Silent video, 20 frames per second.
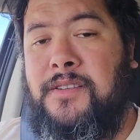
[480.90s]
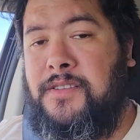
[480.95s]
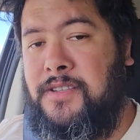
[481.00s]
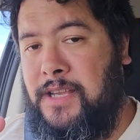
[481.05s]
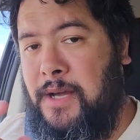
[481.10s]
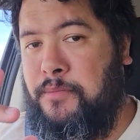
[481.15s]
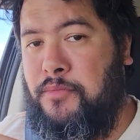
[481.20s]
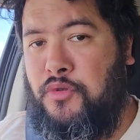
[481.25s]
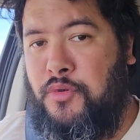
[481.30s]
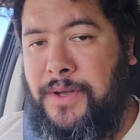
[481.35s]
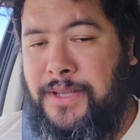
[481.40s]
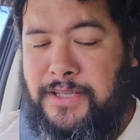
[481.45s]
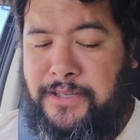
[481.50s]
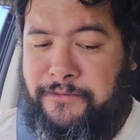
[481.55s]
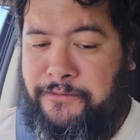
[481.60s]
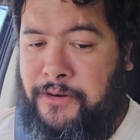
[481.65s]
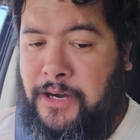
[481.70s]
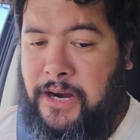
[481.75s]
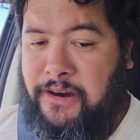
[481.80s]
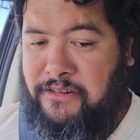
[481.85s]
Double weak to
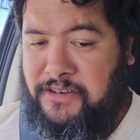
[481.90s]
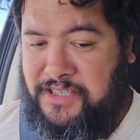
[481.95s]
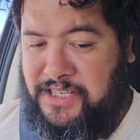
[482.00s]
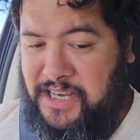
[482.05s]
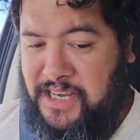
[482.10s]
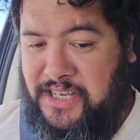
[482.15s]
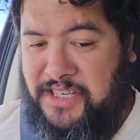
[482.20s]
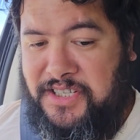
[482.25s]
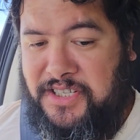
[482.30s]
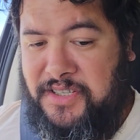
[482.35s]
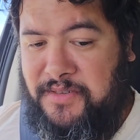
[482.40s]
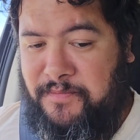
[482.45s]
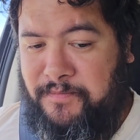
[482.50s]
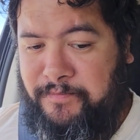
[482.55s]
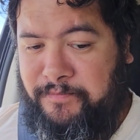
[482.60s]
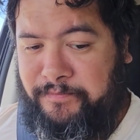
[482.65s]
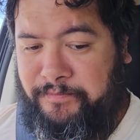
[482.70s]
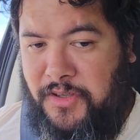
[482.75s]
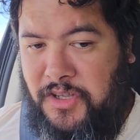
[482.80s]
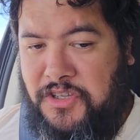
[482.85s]
fire attacks,
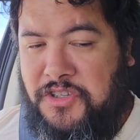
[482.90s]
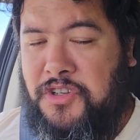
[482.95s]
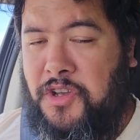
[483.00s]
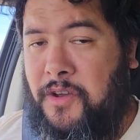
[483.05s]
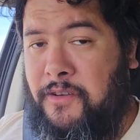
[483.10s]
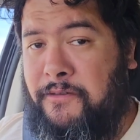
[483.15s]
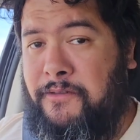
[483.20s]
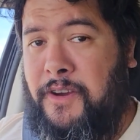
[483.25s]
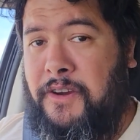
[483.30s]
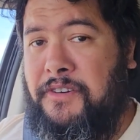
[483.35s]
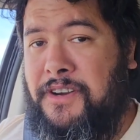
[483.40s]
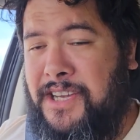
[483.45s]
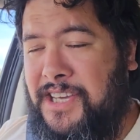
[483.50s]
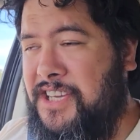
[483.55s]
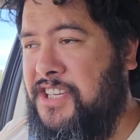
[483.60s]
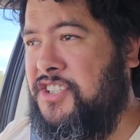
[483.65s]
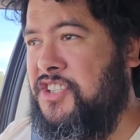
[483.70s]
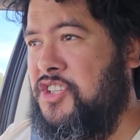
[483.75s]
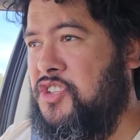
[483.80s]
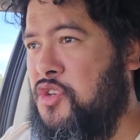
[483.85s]
so very
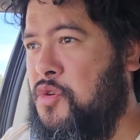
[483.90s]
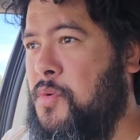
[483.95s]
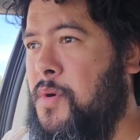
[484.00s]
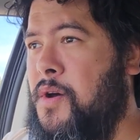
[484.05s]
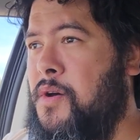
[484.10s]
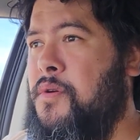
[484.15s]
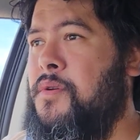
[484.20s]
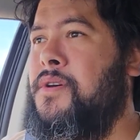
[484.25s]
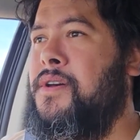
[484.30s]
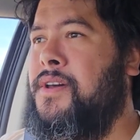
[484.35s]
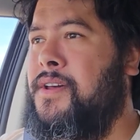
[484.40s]
easy duo.